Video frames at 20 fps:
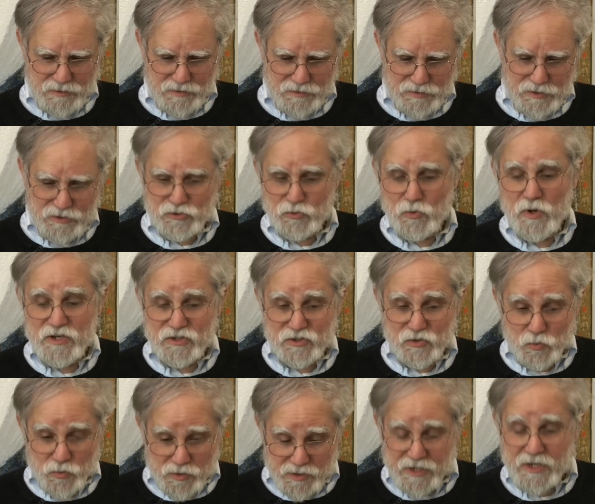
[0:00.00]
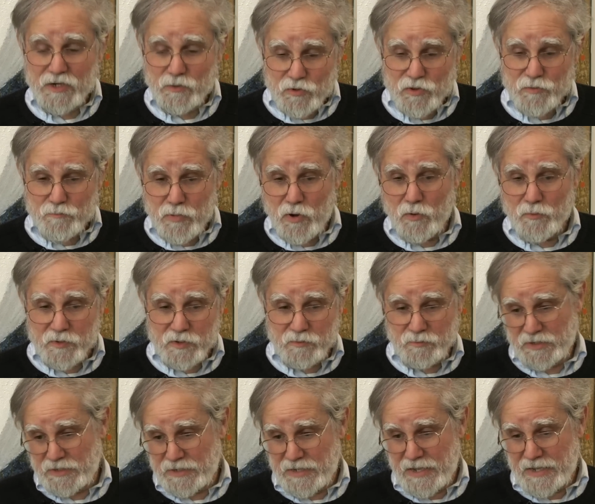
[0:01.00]
situation we're in with Bohmian
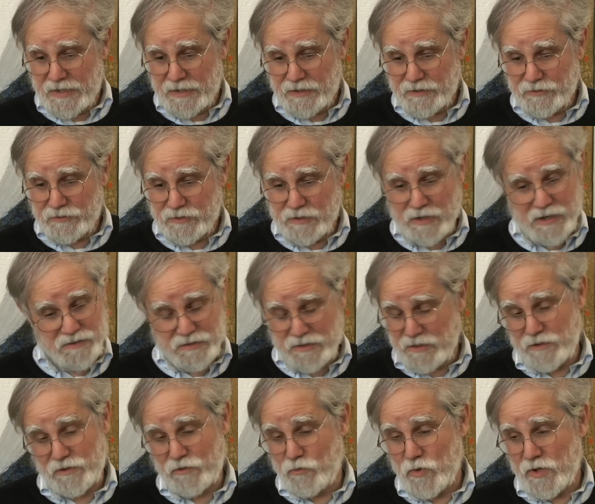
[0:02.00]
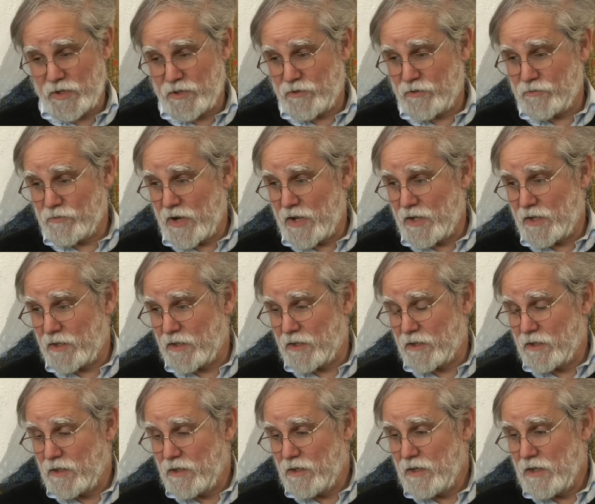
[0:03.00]
mechanics, and I think it's quite
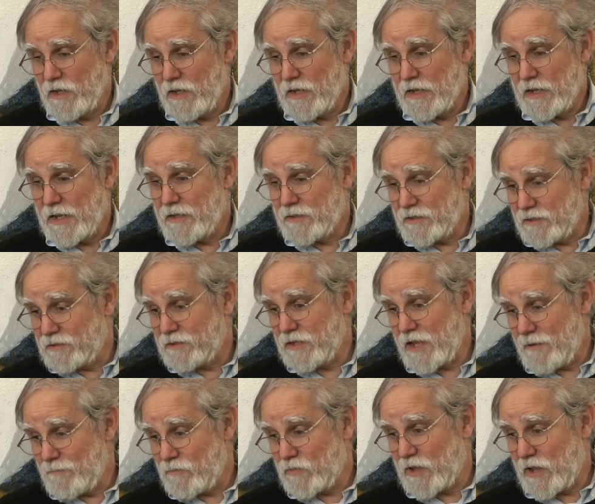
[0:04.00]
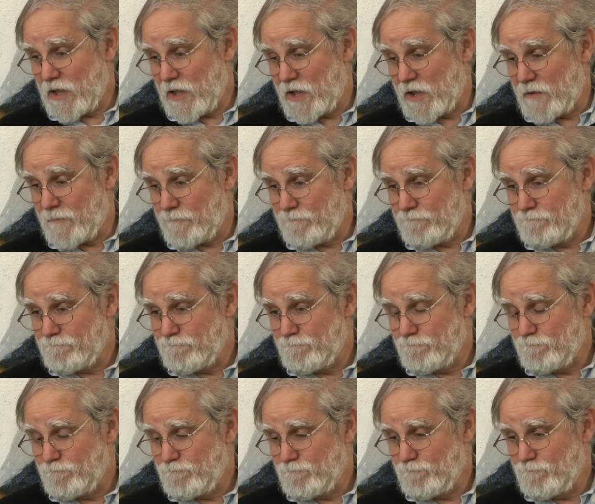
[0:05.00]
striking. At the same time,
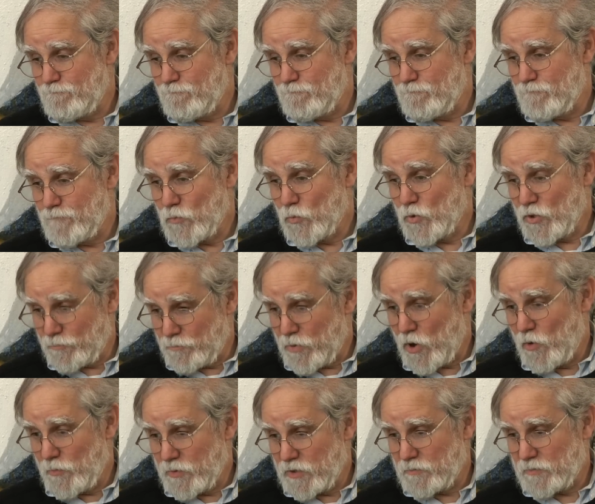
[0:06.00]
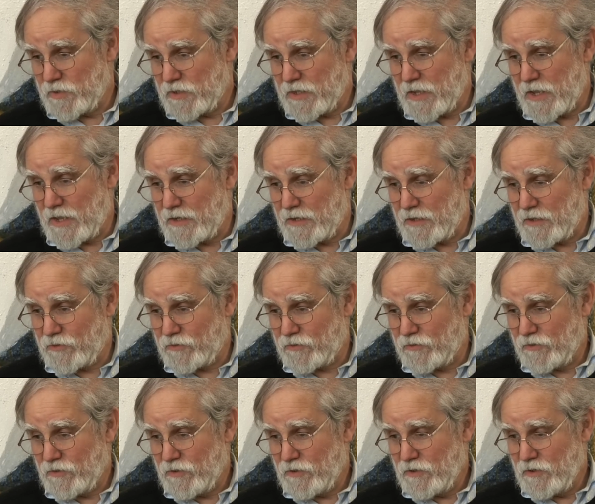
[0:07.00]
with Bohmian mechanics,